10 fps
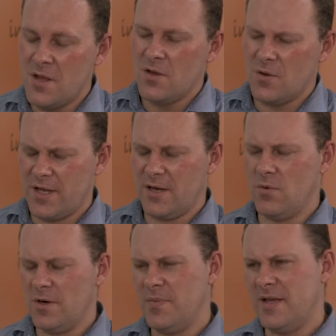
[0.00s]
Okay, and
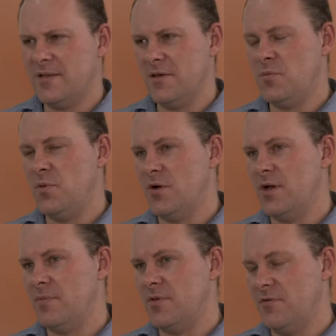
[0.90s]
what makes this
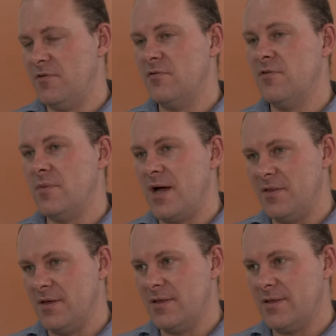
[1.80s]
program different from
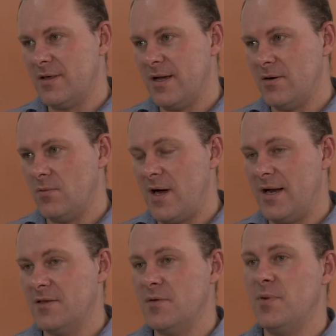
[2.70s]
others, and why
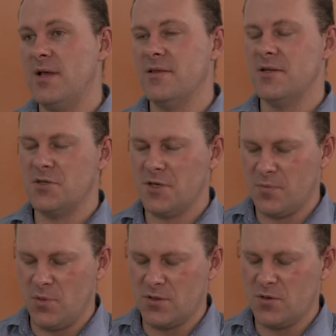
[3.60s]
does it play such an
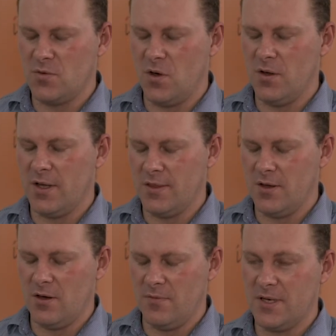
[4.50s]
important role in
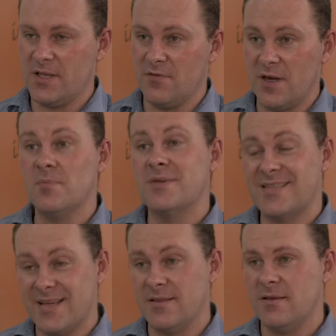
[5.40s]
the urban development
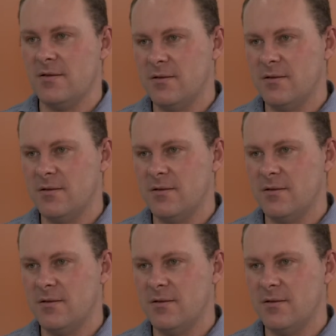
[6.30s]
sector?